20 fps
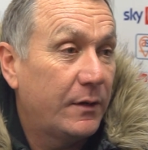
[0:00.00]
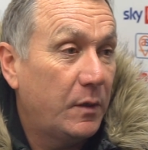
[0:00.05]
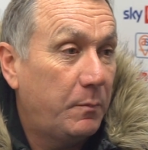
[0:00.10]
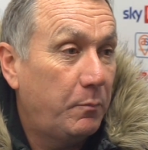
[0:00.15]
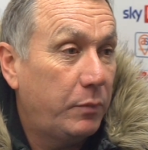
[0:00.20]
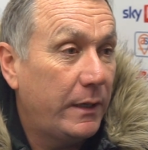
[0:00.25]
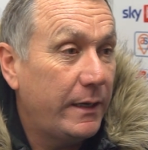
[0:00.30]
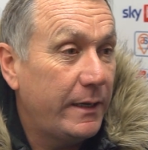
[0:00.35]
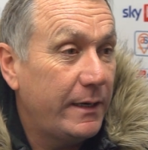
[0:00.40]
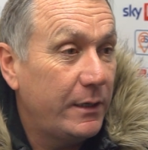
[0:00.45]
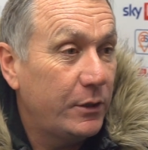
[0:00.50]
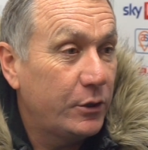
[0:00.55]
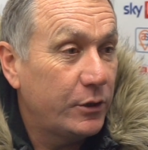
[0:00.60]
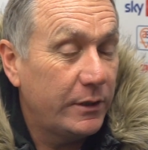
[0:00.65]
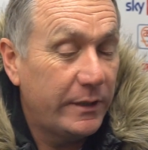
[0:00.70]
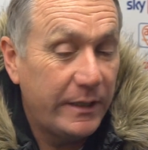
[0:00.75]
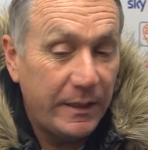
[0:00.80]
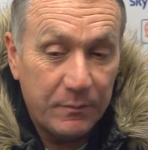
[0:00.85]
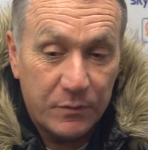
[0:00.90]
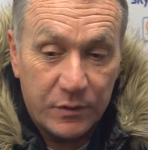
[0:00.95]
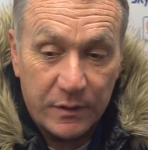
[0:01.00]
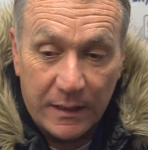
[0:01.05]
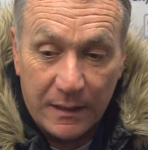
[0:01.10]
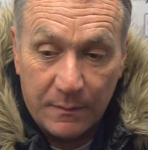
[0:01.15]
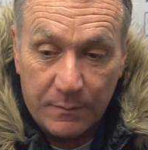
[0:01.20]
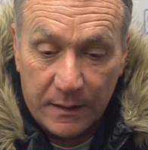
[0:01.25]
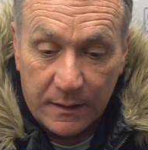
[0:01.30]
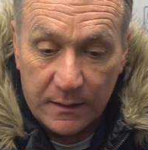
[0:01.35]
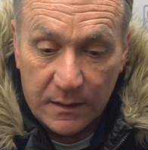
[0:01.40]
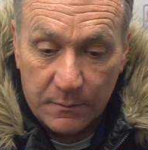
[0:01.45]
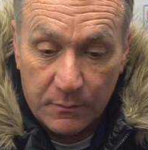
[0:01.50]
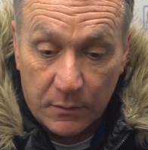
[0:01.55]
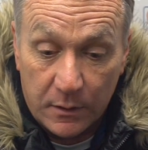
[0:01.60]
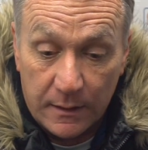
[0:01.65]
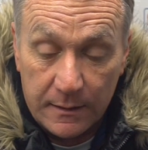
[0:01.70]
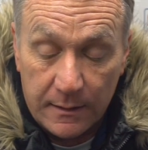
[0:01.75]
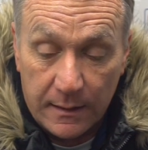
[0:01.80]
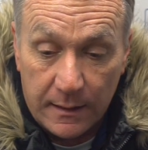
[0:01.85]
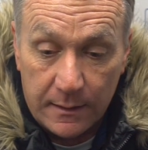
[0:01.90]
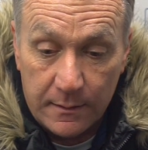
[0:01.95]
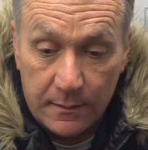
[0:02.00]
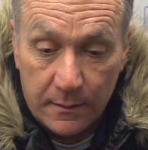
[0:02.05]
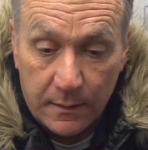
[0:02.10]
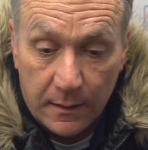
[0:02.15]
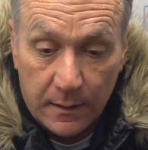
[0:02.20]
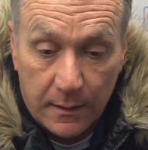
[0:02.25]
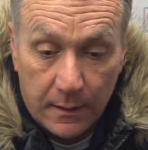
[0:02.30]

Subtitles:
replenish and keep trying to bring them on in.